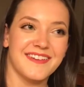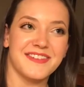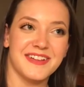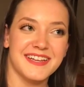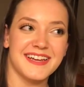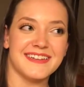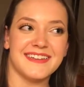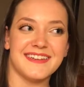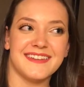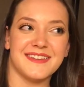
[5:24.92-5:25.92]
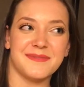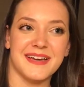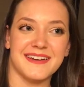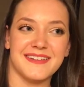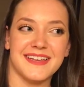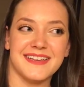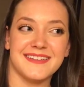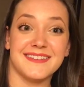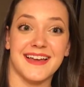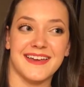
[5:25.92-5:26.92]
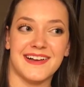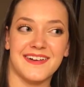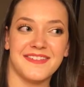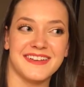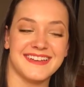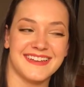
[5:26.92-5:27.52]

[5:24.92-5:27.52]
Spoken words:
feel like I need some kind of like sign off.